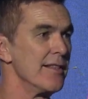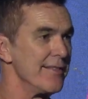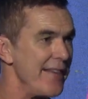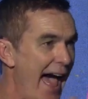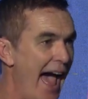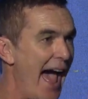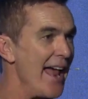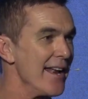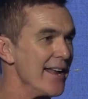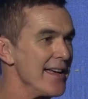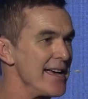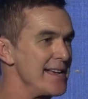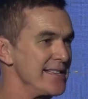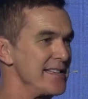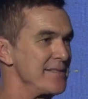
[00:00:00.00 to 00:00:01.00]
that
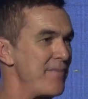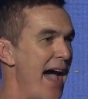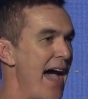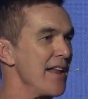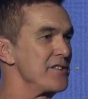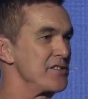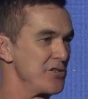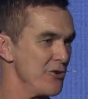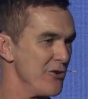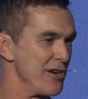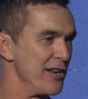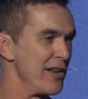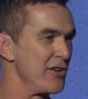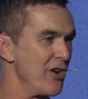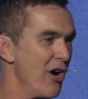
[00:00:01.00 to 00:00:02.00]
is as bad as doing
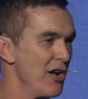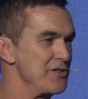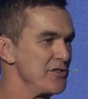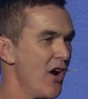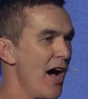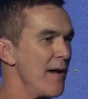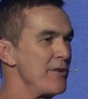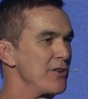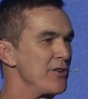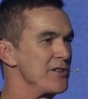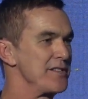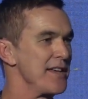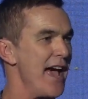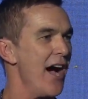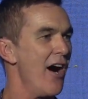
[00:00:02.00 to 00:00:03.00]
it in God's eye
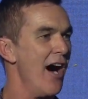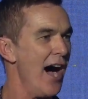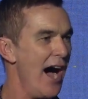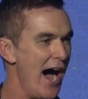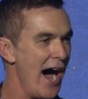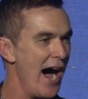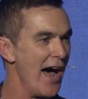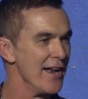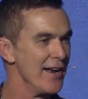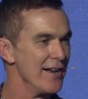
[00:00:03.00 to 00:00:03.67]
because our heart